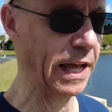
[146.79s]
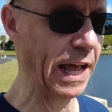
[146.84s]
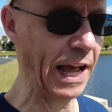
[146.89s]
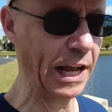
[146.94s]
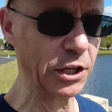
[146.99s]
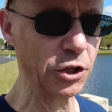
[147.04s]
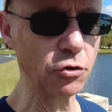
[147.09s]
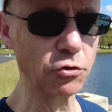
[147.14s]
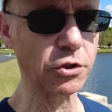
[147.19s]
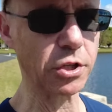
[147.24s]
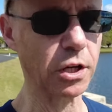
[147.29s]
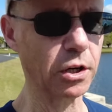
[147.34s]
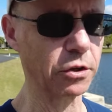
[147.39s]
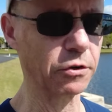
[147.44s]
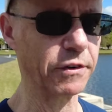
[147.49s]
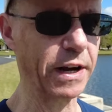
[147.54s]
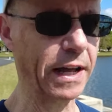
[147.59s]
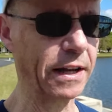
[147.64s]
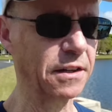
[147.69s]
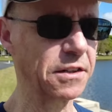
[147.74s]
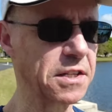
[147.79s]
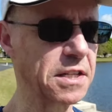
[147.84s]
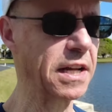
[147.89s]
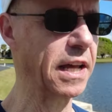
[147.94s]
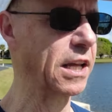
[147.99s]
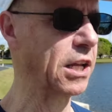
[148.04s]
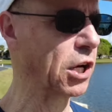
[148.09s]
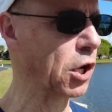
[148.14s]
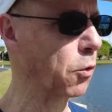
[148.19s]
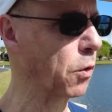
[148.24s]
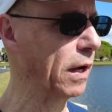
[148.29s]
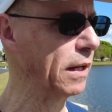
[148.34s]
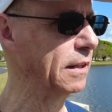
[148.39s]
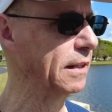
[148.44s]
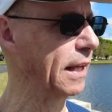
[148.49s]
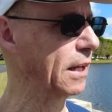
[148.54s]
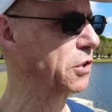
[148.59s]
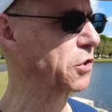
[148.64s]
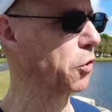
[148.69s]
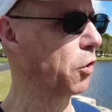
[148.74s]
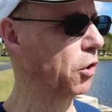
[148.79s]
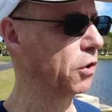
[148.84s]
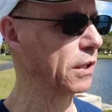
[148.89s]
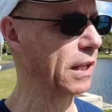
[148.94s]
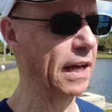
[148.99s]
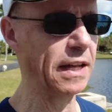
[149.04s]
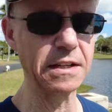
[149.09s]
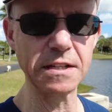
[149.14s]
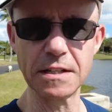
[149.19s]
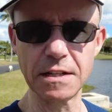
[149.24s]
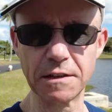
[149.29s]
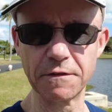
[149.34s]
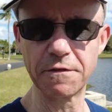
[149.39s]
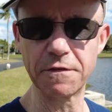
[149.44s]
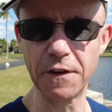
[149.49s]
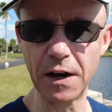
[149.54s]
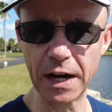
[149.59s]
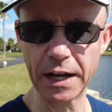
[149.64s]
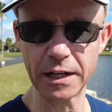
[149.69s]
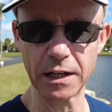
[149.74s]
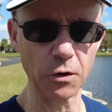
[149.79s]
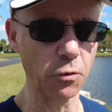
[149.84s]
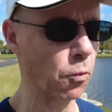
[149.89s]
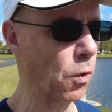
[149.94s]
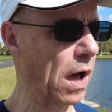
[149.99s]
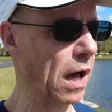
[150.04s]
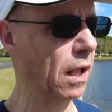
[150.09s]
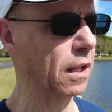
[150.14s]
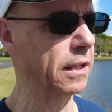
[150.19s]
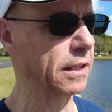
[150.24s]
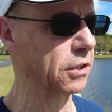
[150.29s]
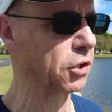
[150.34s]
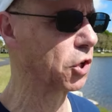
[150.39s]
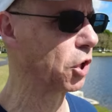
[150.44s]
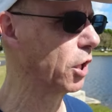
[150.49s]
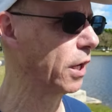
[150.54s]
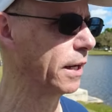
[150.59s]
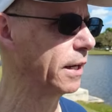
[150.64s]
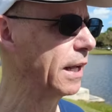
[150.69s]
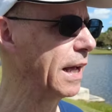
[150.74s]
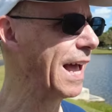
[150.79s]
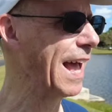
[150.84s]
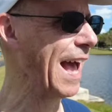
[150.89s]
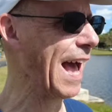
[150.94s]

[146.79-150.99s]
And you turn around and say, you know what, that's all nice and fun and well and good.